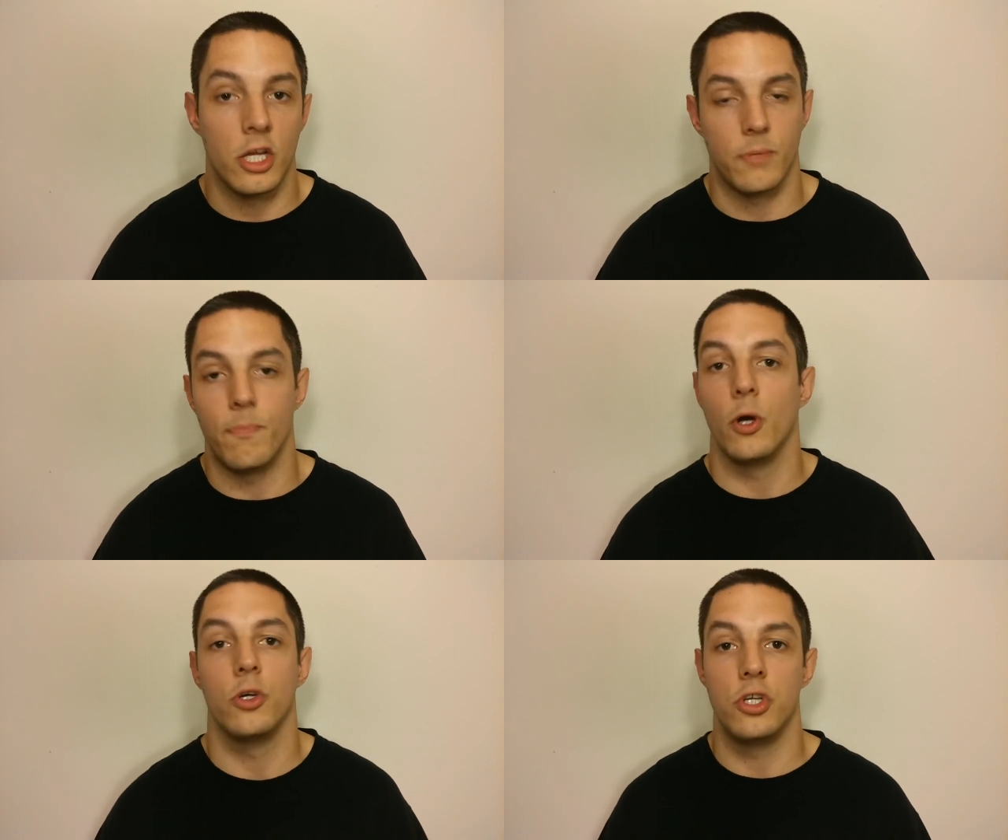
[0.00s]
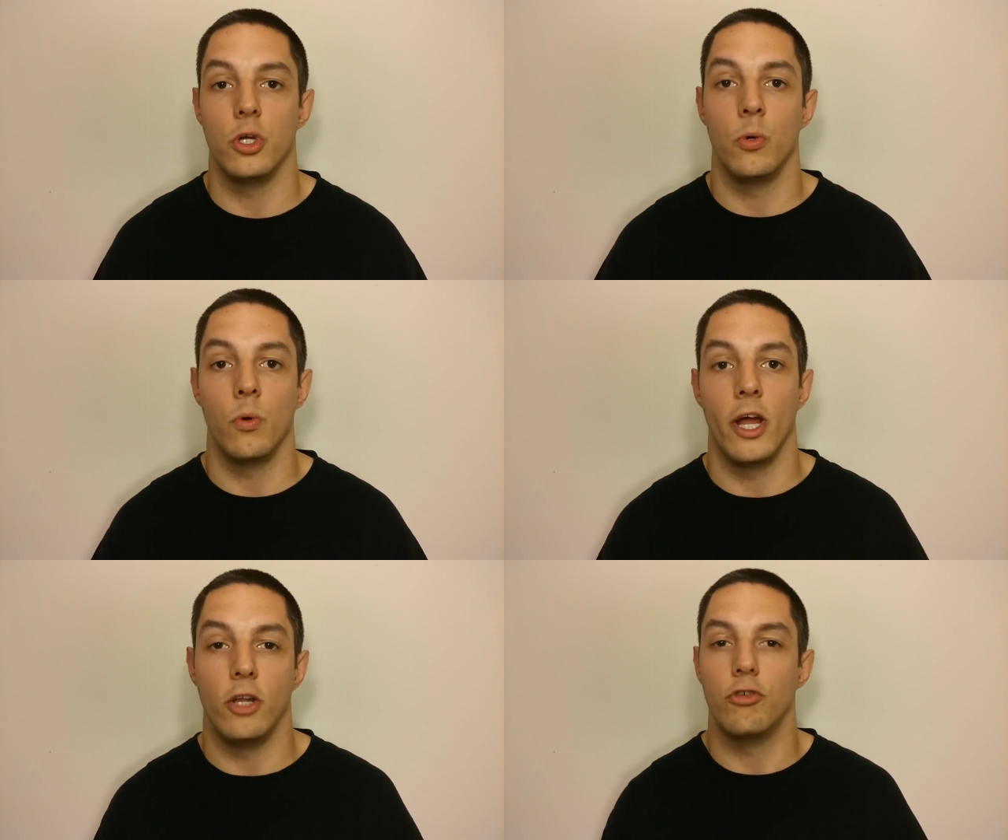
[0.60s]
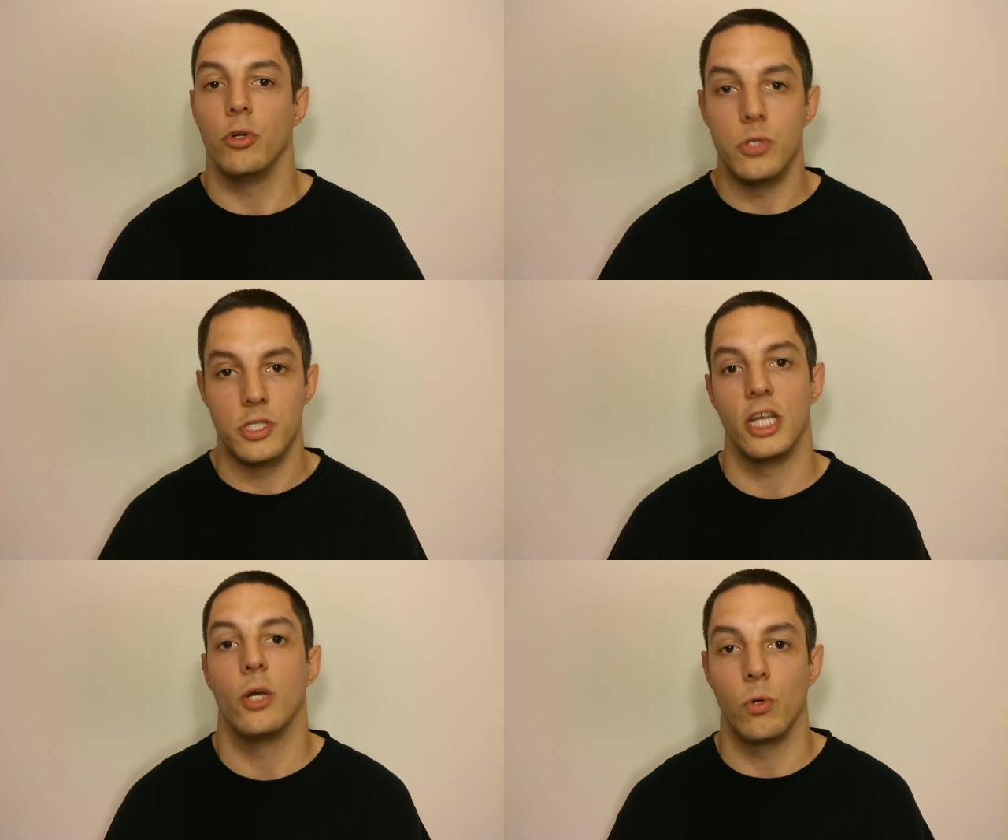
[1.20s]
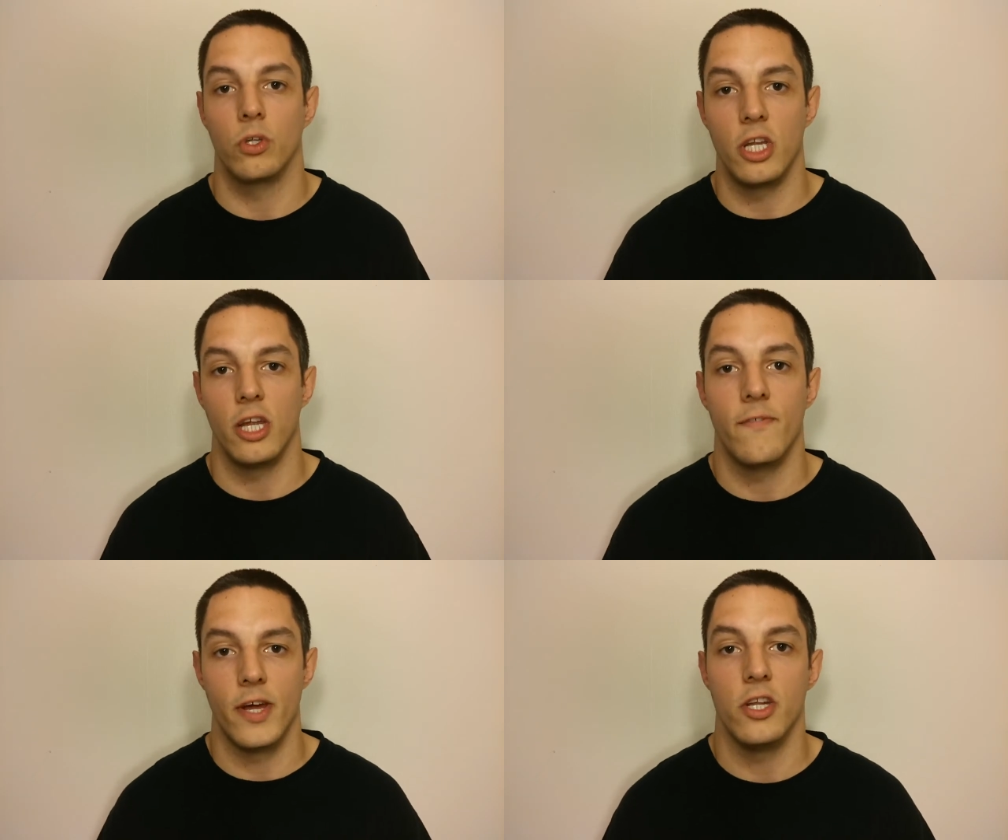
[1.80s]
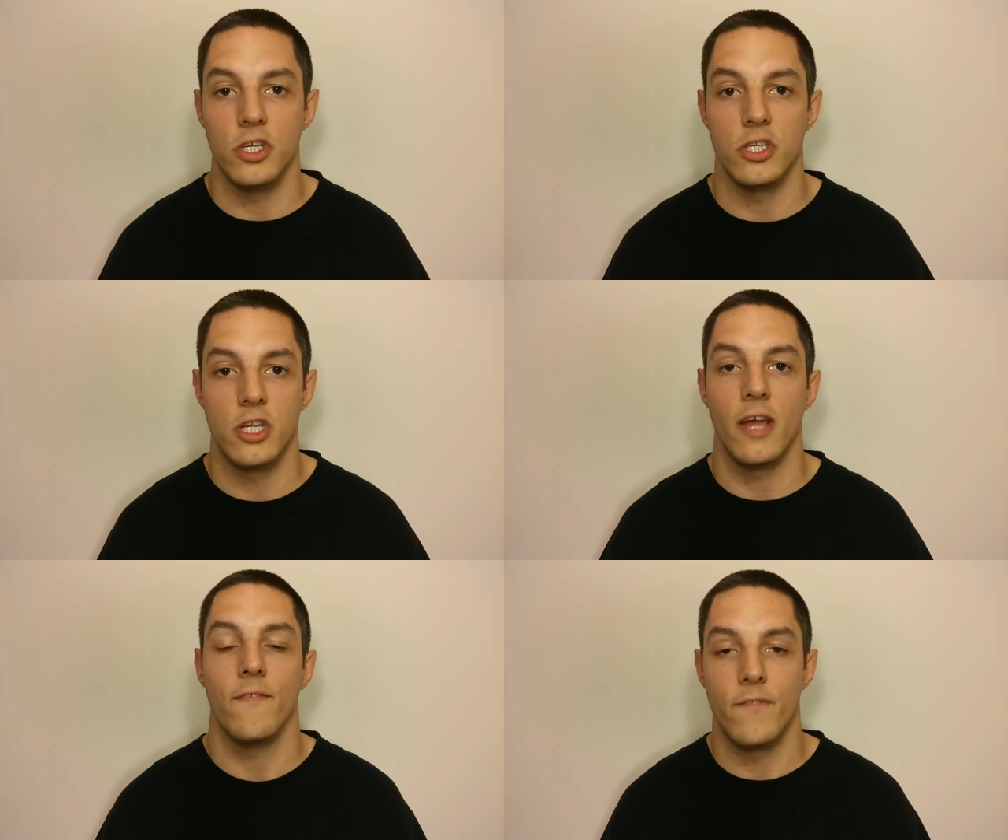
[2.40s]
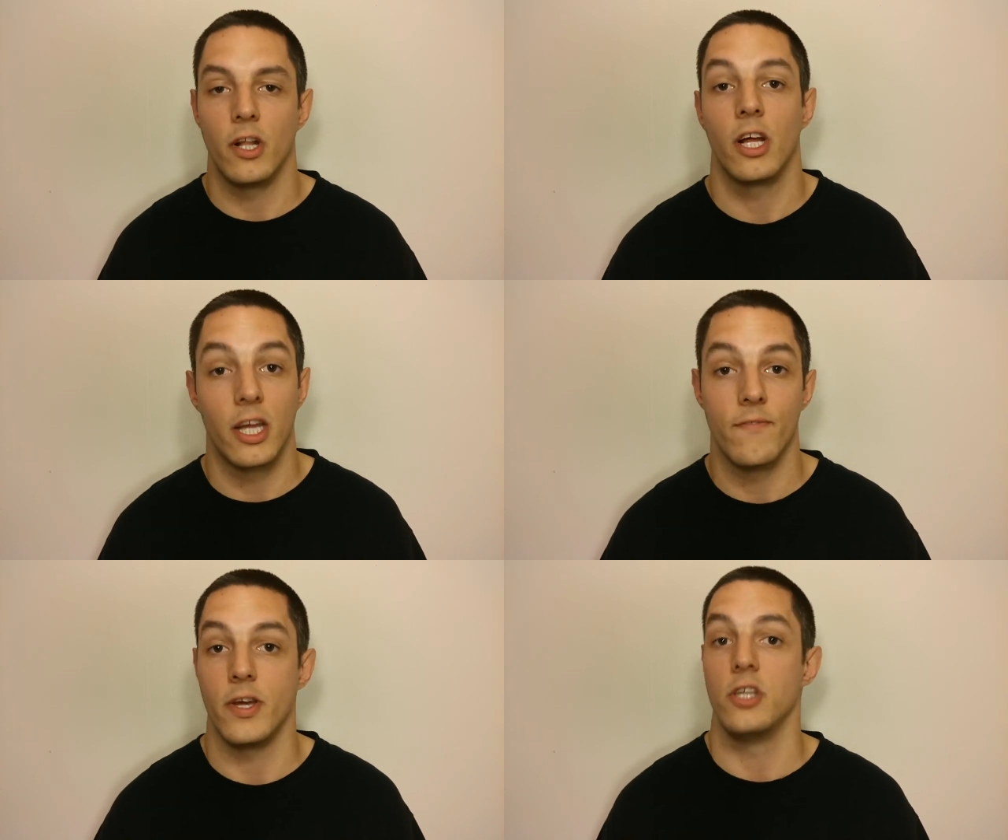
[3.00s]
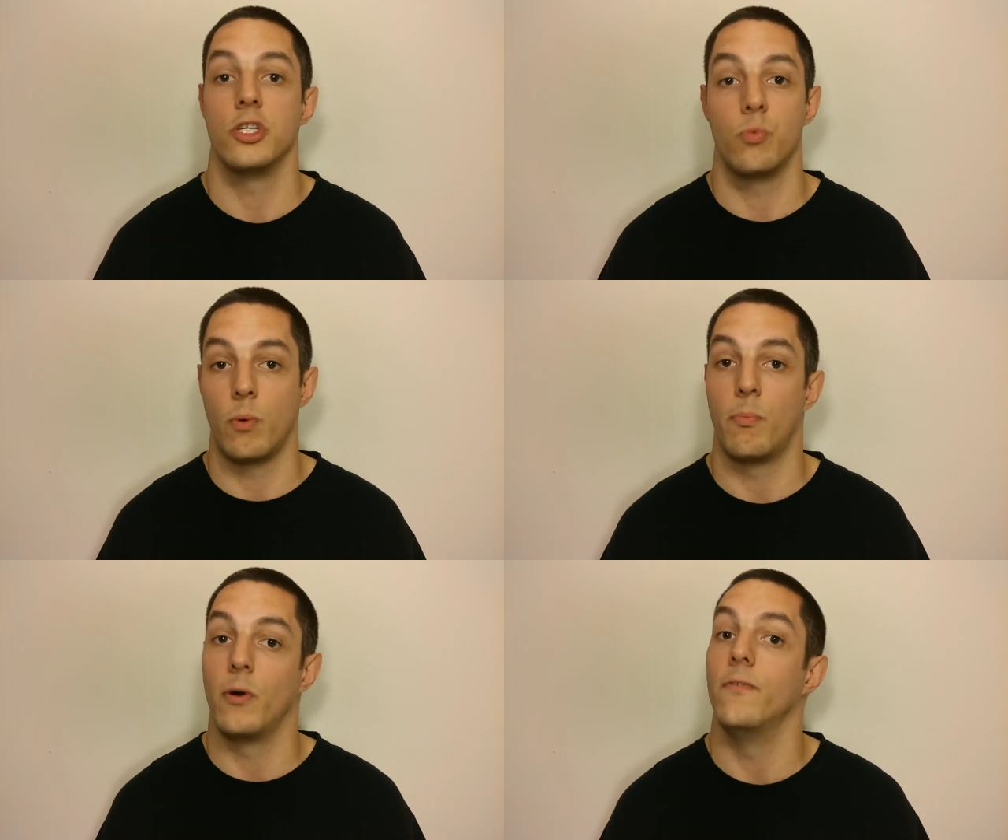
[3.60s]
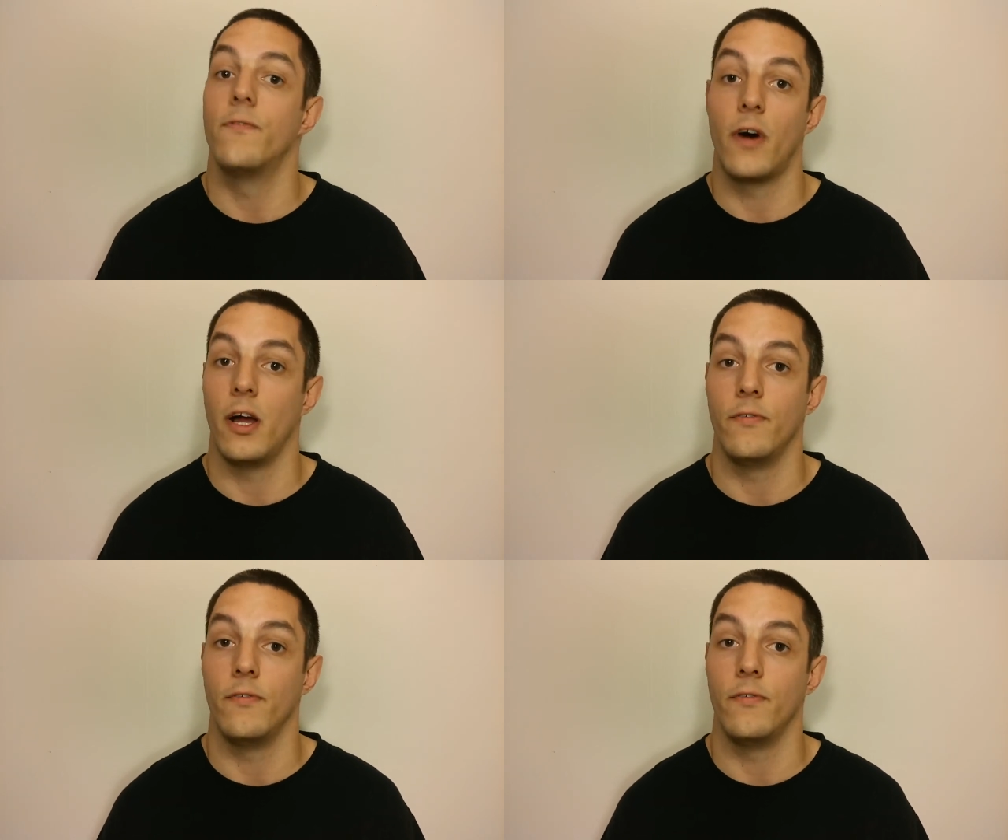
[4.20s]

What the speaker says: as opposed to a true sequel to the Avengers, it felt like Avengers 1.5.